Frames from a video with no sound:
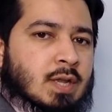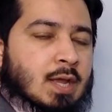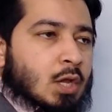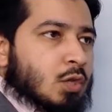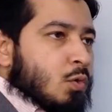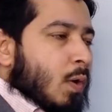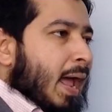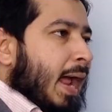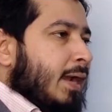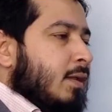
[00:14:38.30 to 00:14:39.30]
You
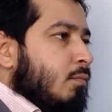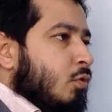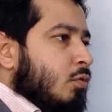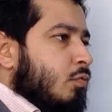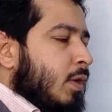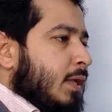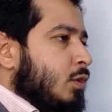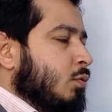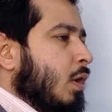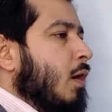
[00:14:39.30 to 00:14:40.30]

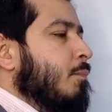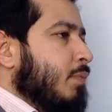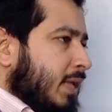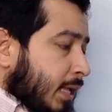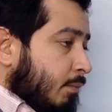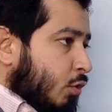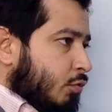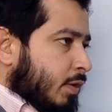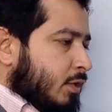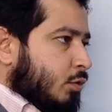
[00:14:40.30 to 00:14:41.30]
are bringing more
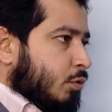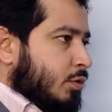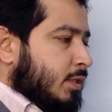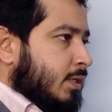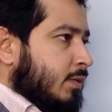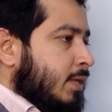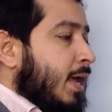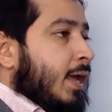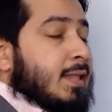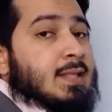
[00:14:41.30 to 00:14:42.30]
resources,
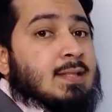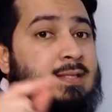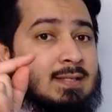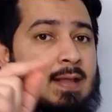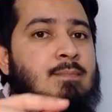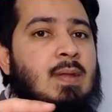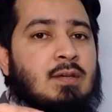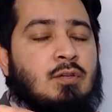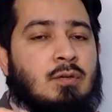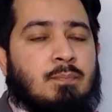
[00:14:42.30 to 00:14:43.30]
and then the same
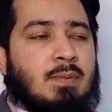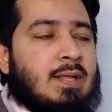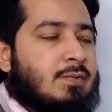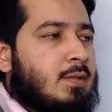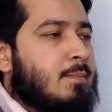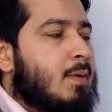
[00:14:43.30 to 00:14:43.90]
mentor, bless him,